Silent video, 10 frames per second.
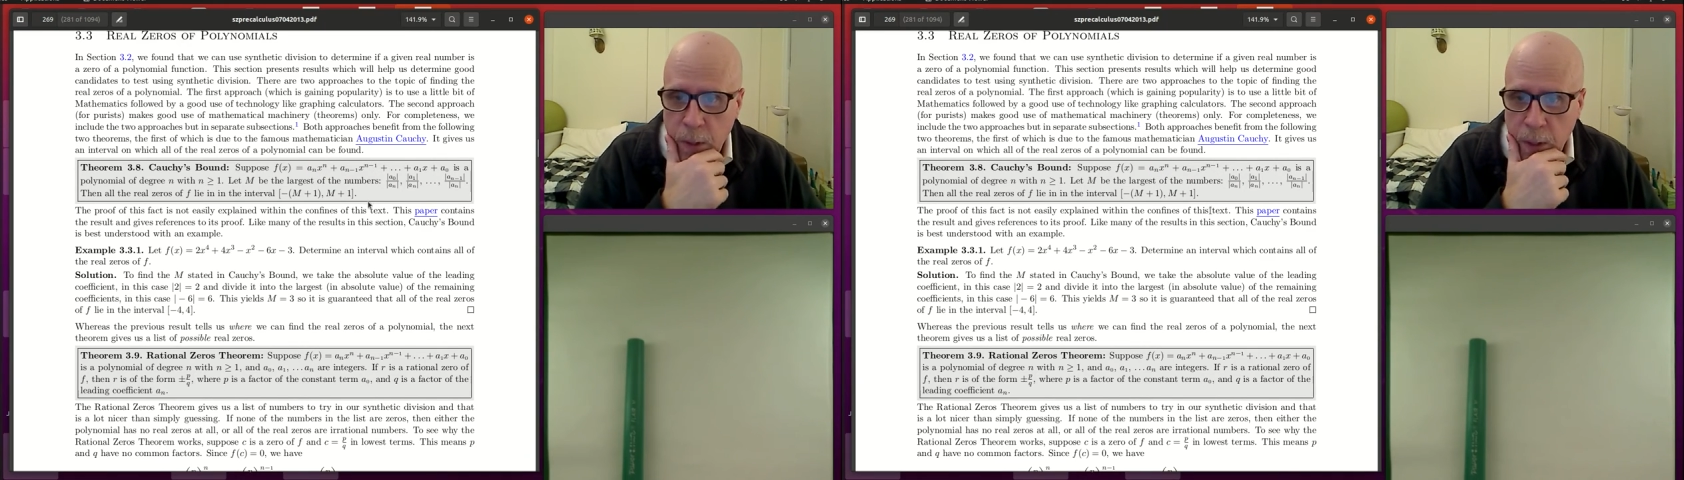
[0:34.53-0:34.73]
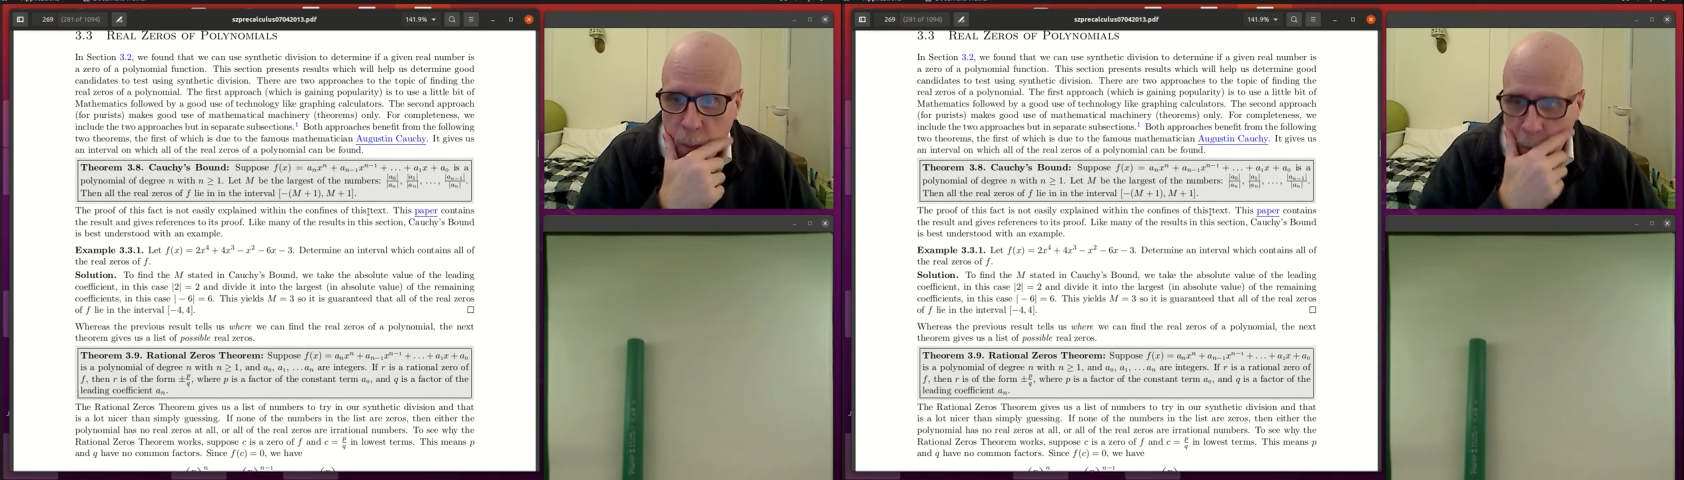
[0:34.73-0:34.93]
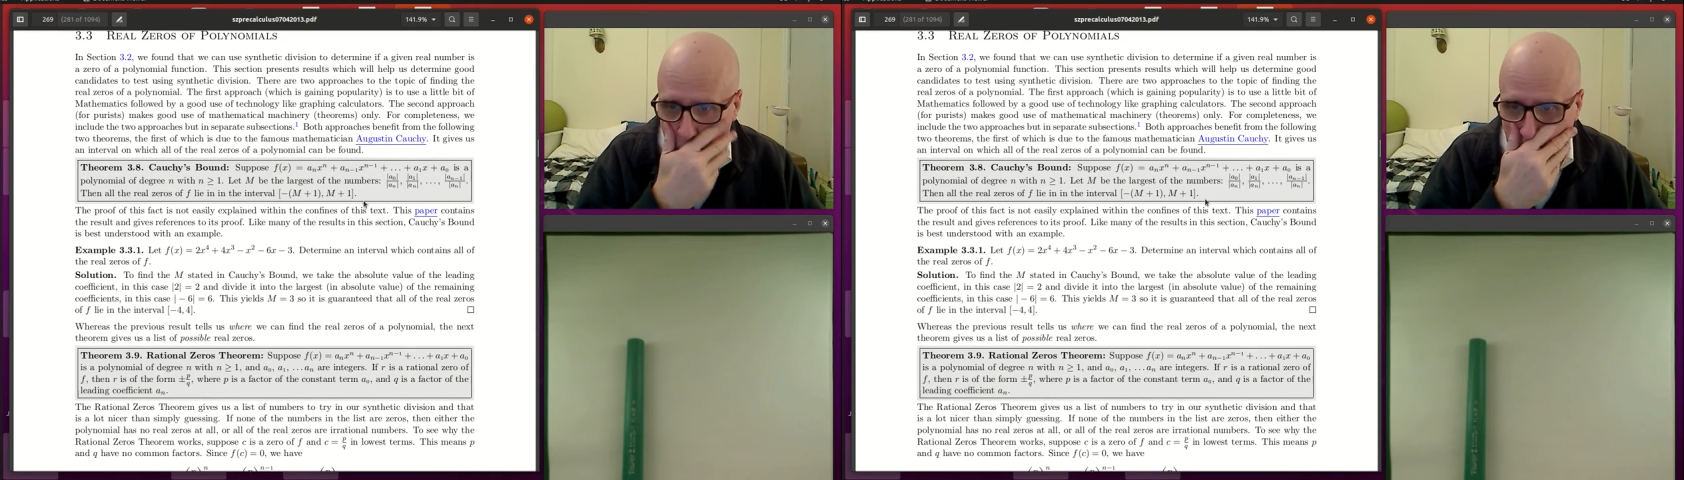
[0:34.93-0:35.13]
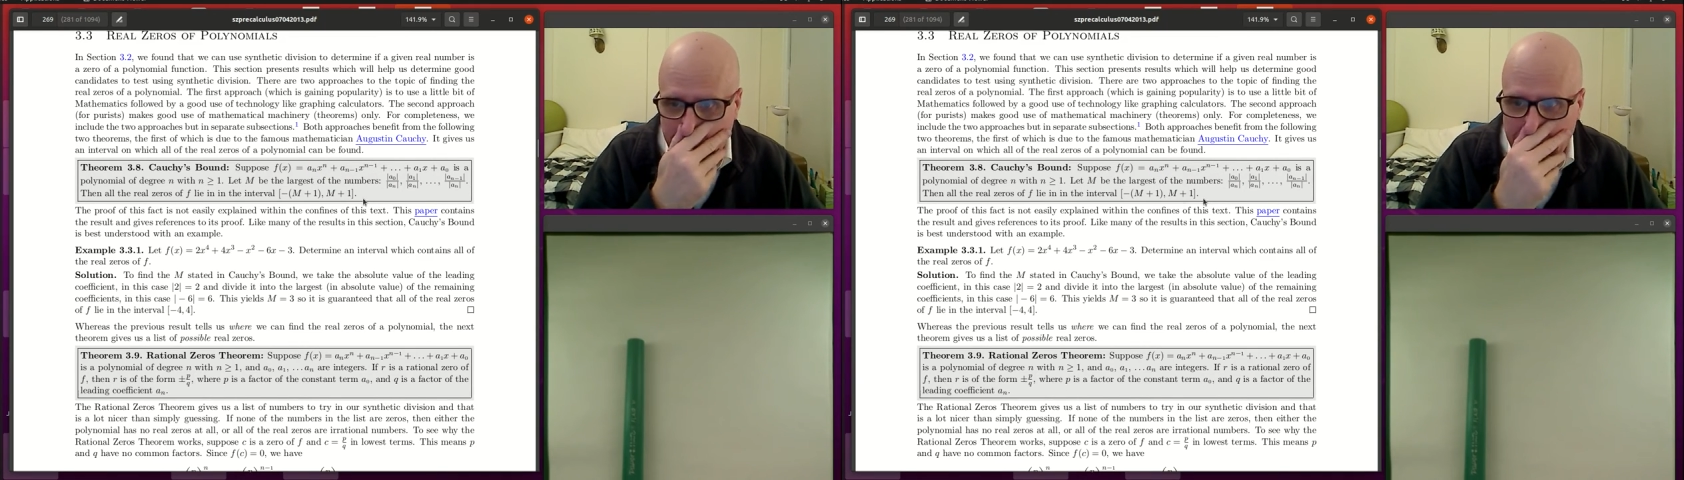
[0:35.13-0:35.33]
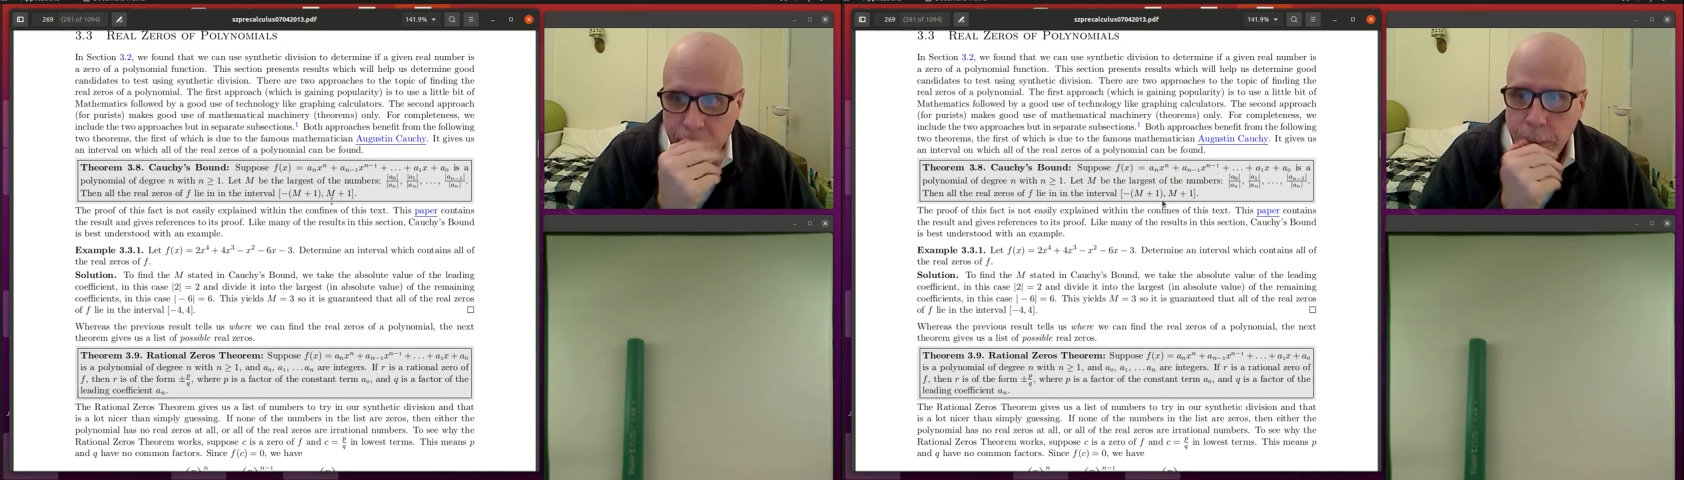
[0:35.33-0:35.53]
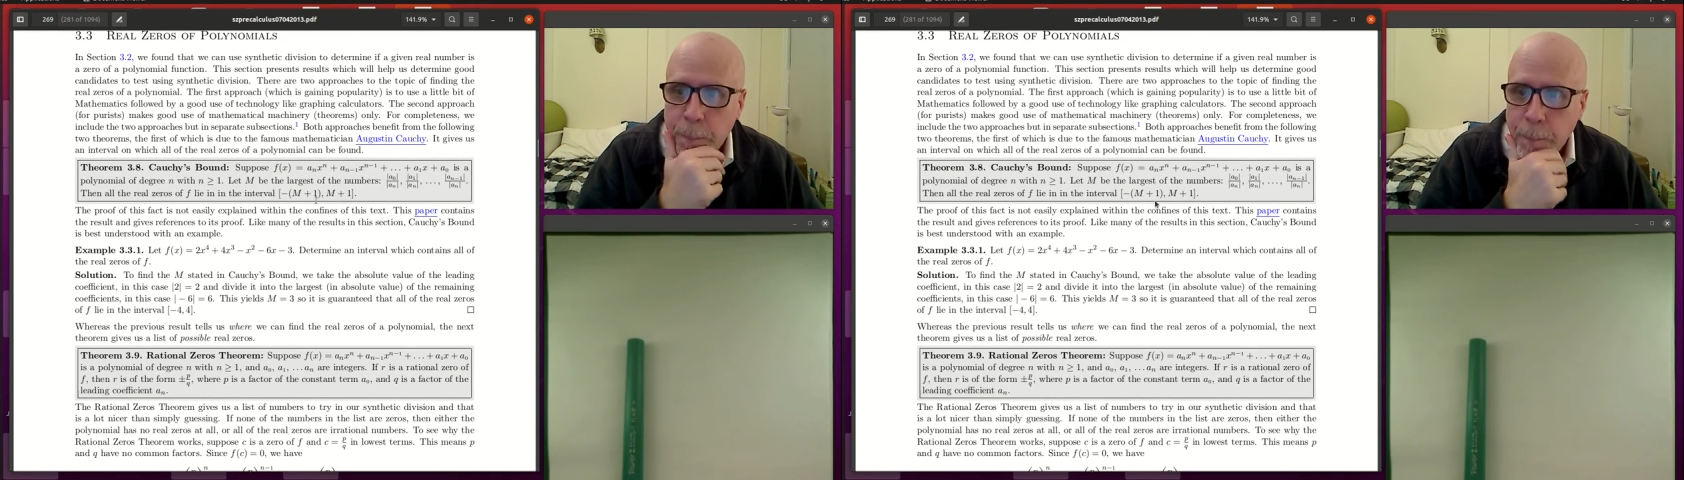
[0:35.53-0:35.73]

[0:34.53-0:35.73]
thing I want to point out